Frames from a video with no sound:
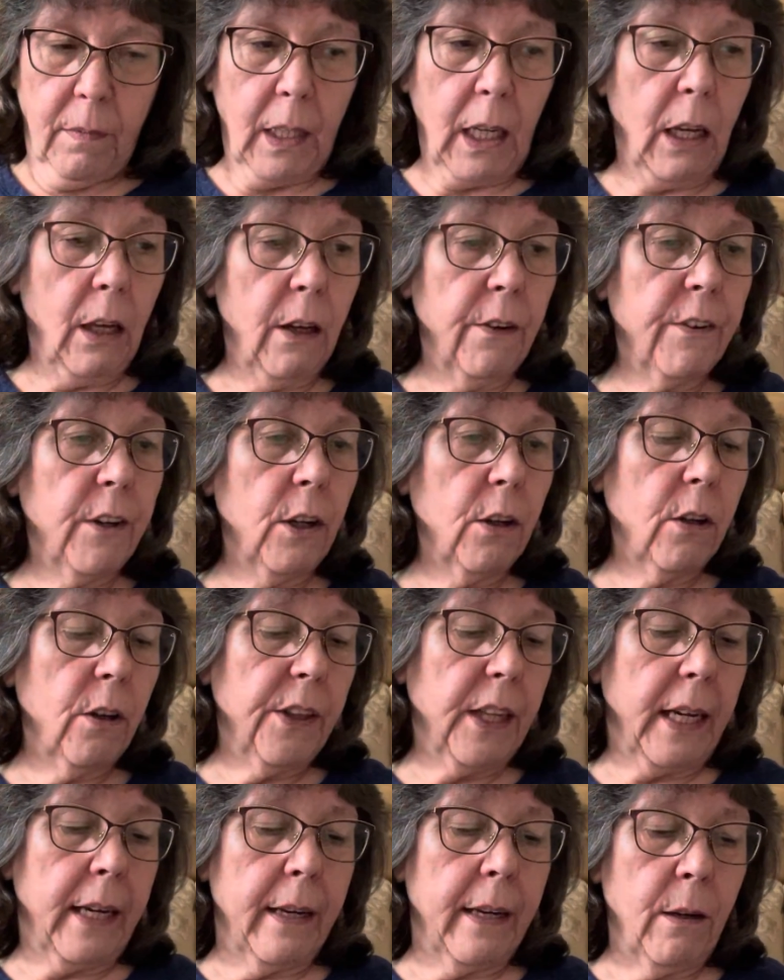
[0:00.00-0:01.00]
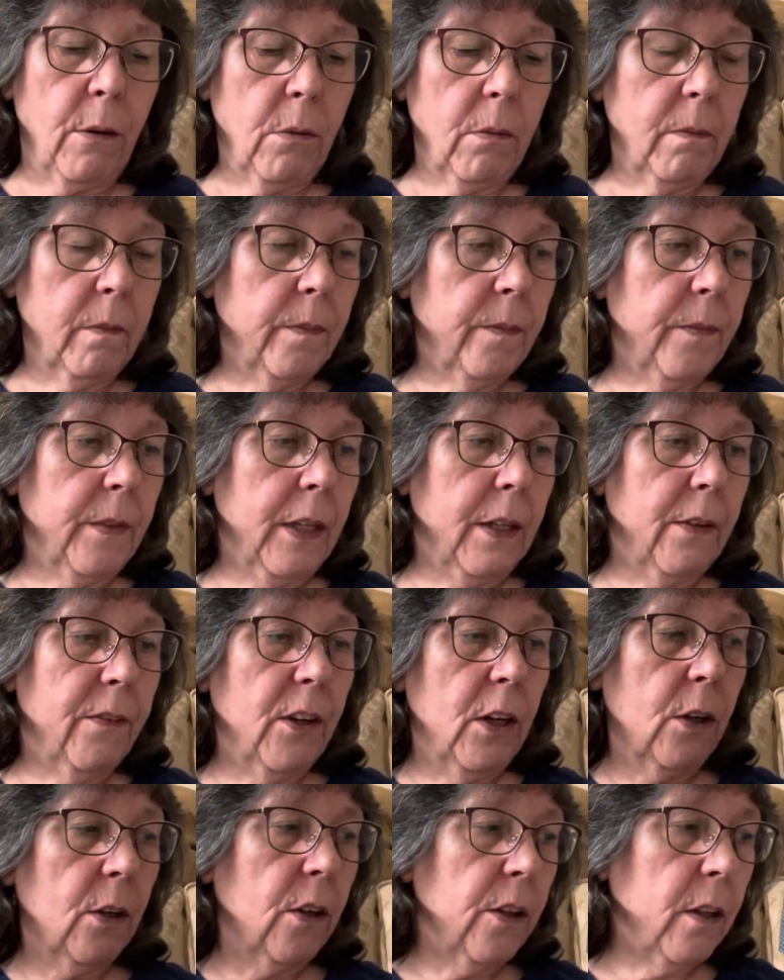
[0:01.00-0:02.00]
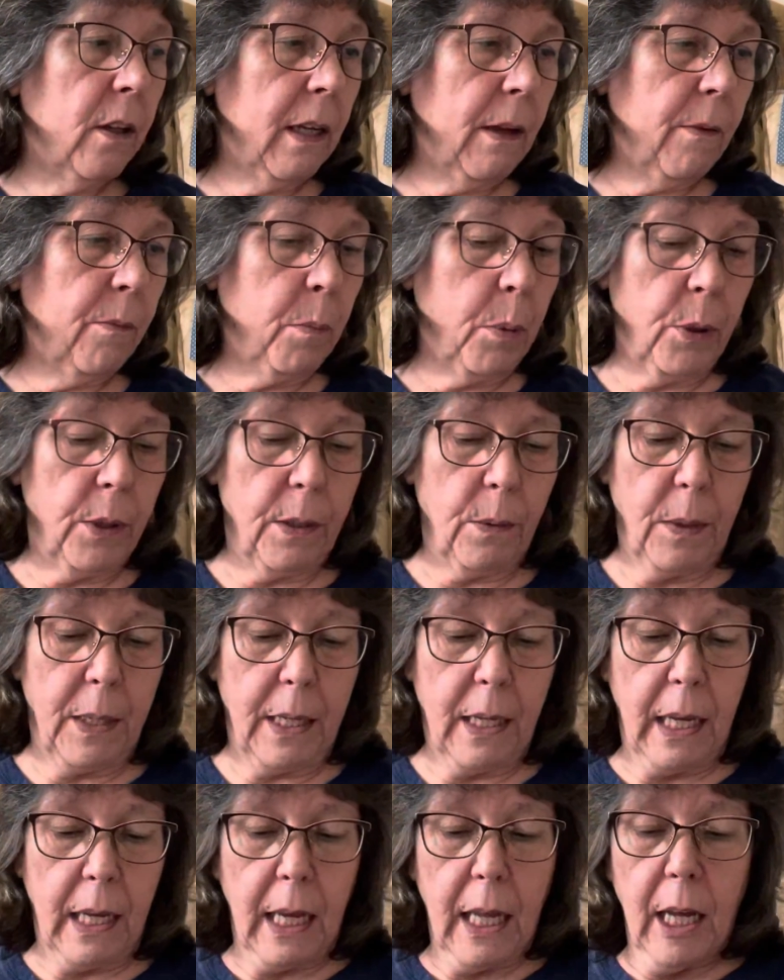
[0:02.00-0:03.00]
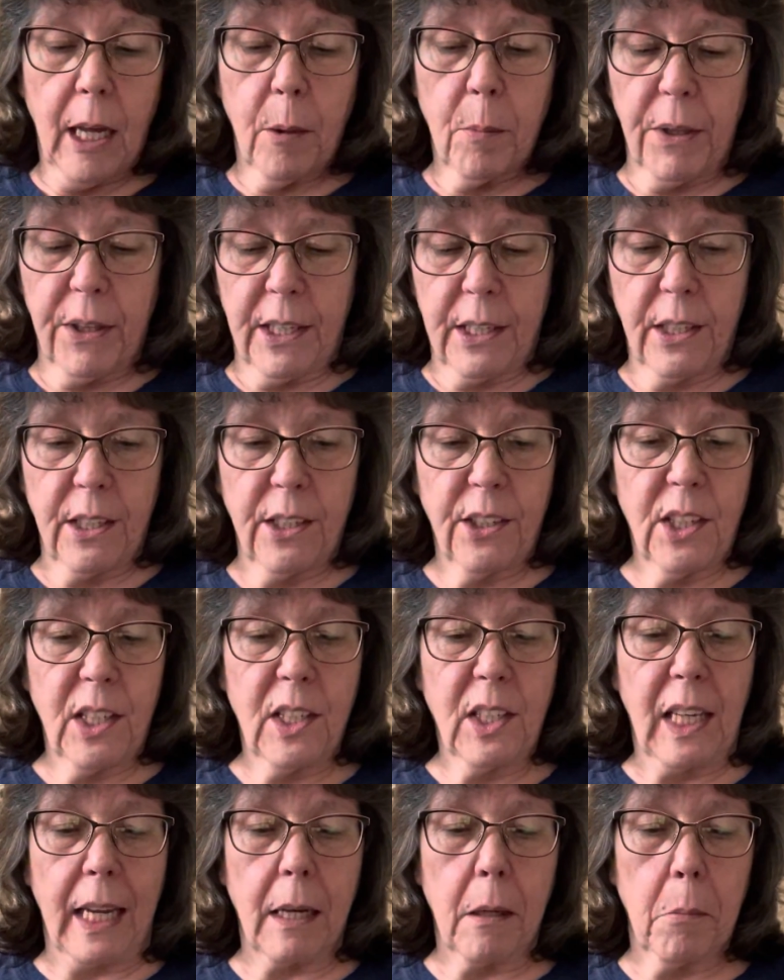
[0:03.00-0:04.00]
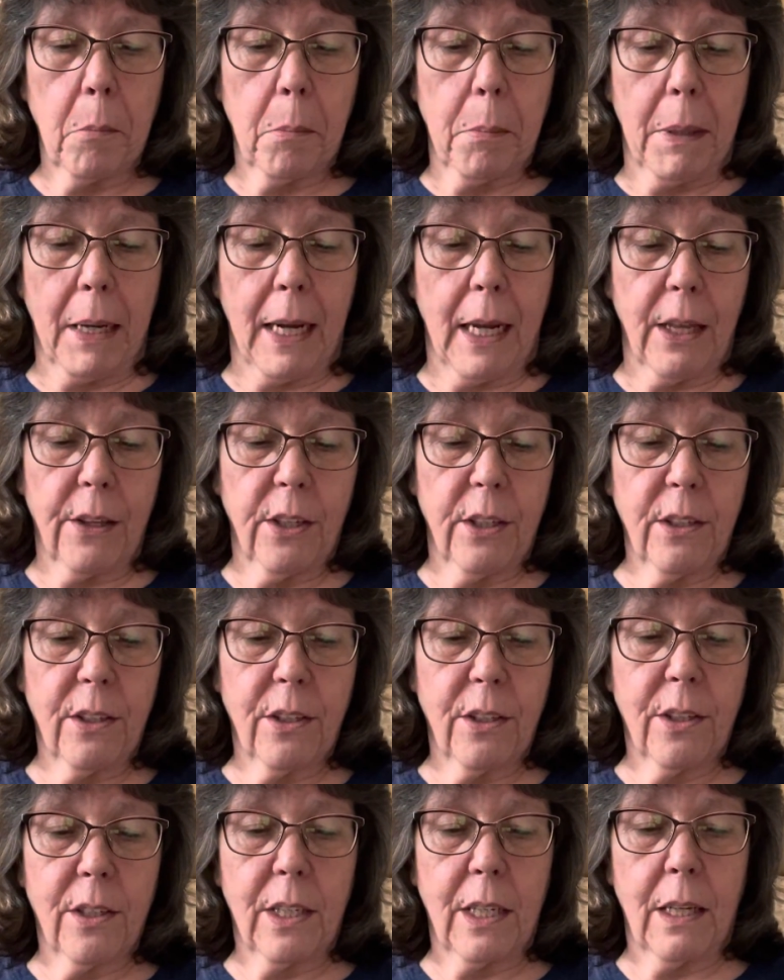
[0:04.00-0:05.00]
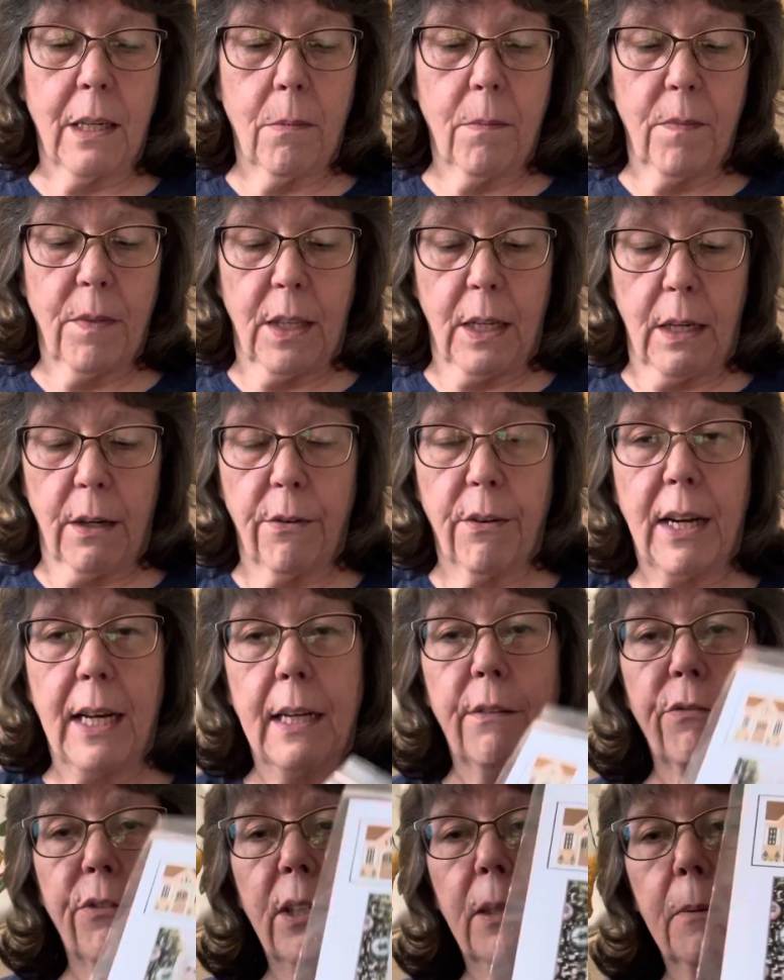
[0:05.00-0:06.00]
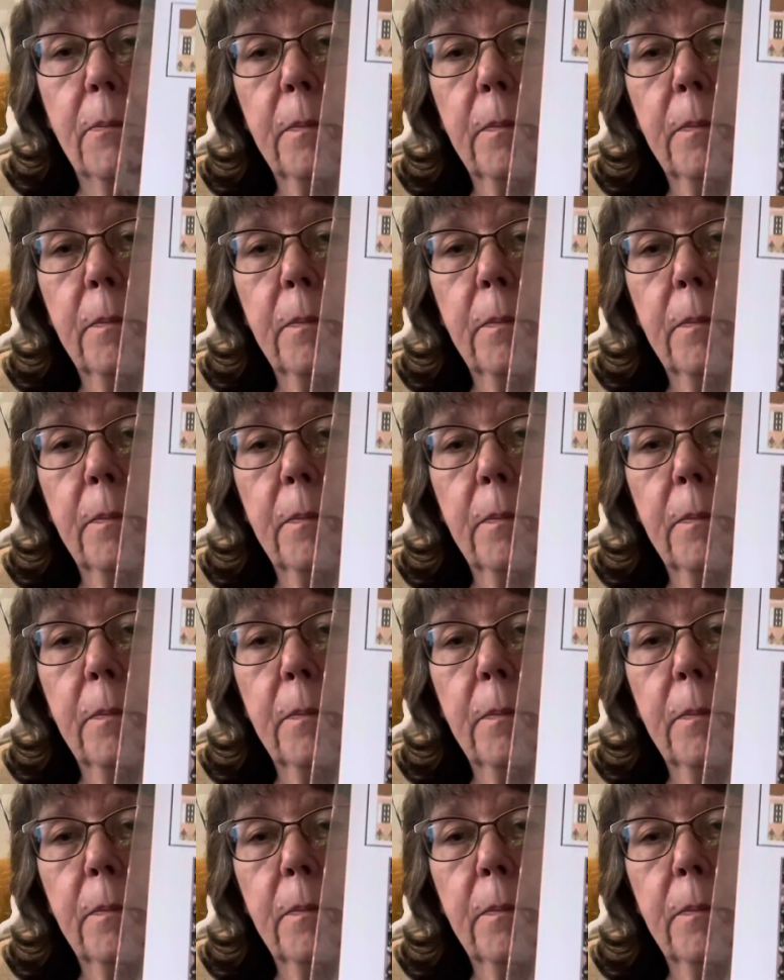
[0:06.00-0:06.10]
I've not got that out. I've not got that, I've put it away. But this is the second part that's that arrived.